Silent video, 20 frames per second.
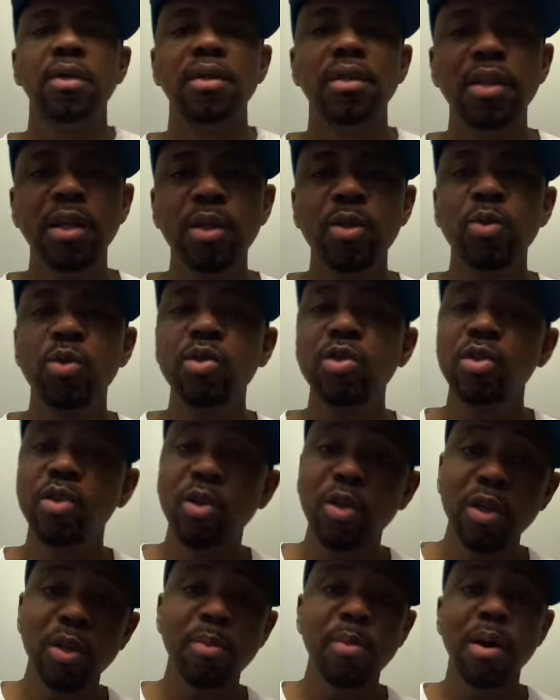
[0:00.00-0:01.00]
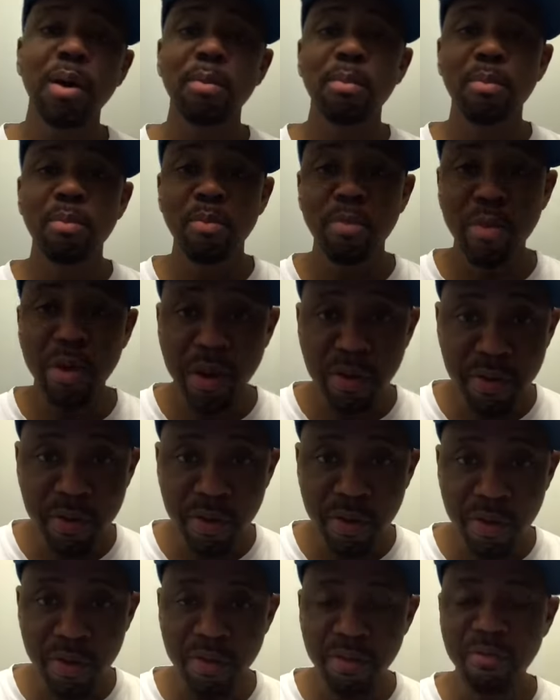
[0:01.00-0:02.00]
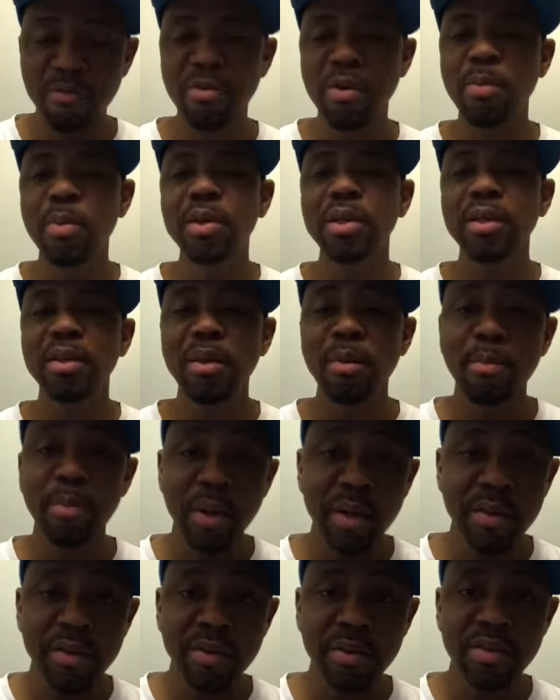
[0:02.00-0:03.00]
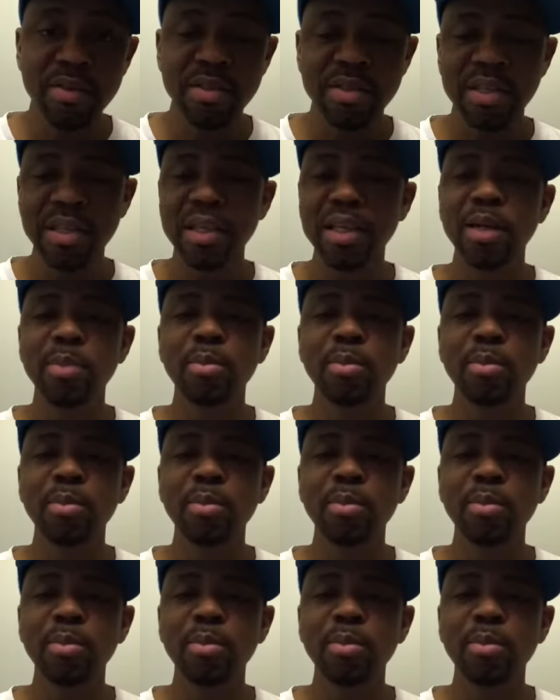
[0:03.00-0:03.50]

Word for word: that was Golibot brother from another mother singing